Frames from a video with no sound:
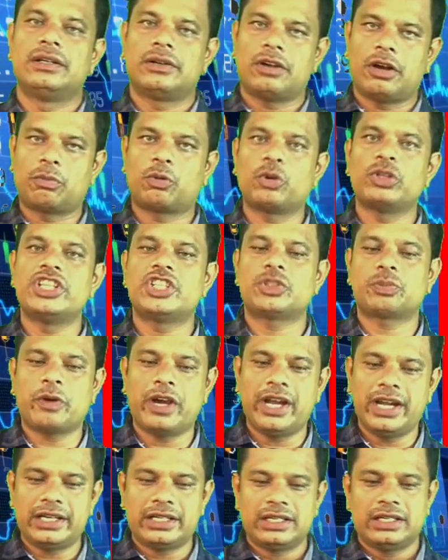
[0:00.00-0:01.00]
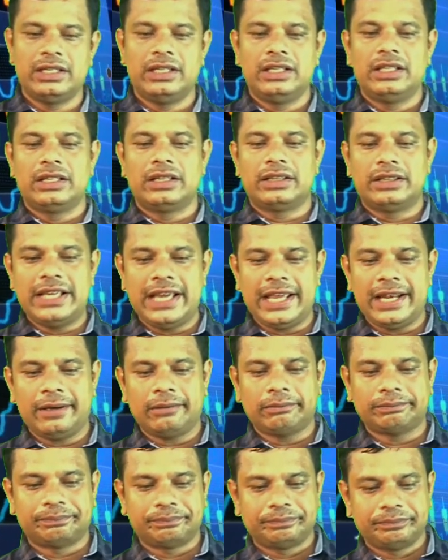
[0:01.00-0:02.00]
up to this point. Then
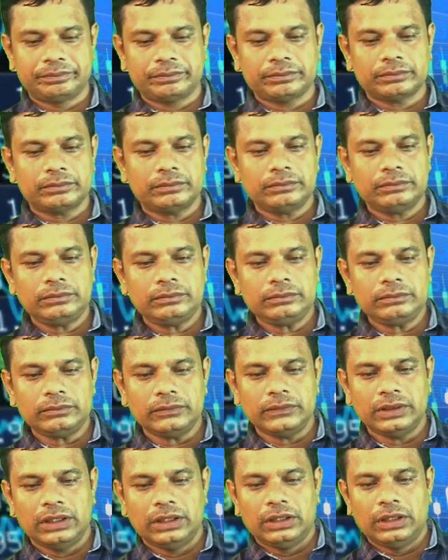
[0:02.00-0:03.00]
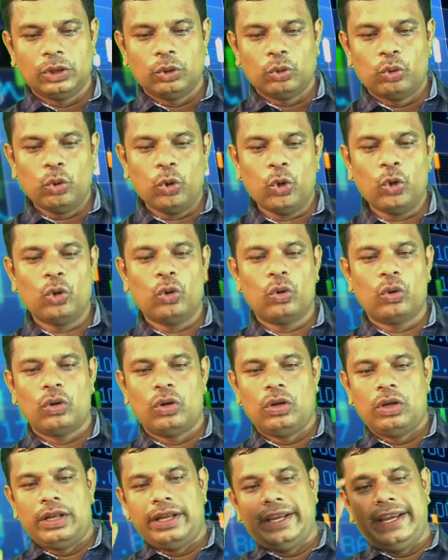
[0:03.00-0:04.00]
who
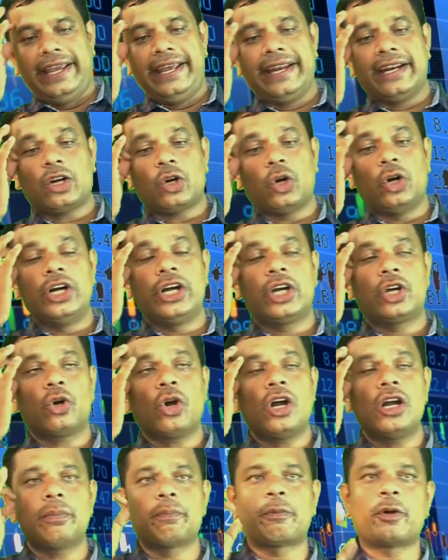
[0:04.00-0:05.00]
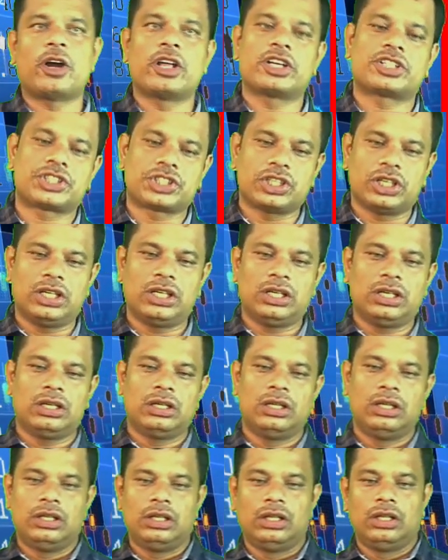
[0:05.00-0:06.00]
in controlled production,
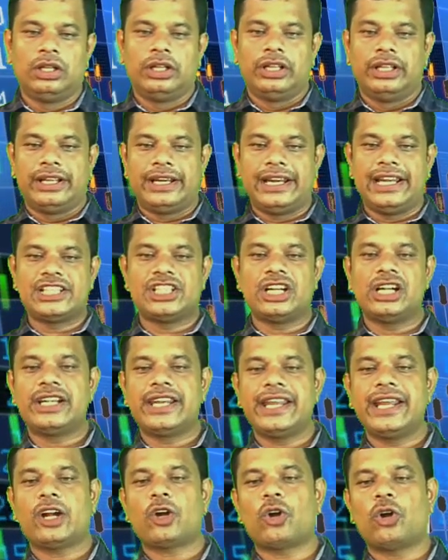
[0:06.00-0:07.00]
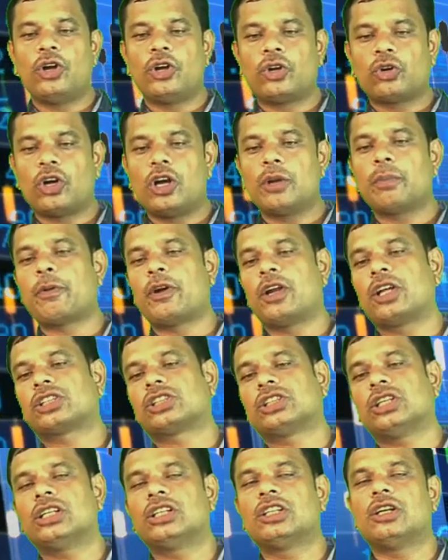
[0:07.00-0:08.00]
resulting controlled
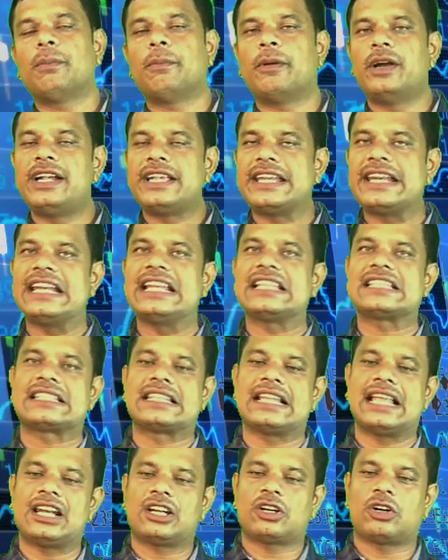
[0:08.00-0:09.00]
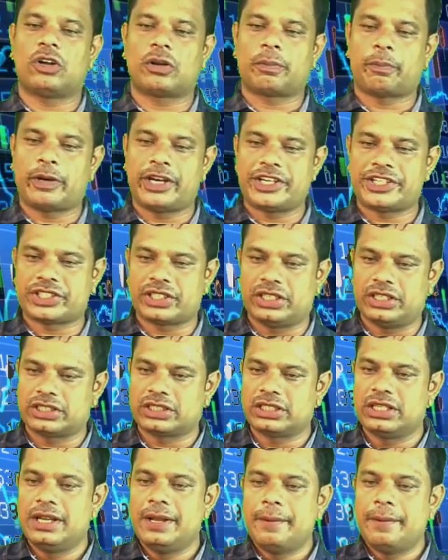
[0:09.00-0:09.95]
production, the multinational corporations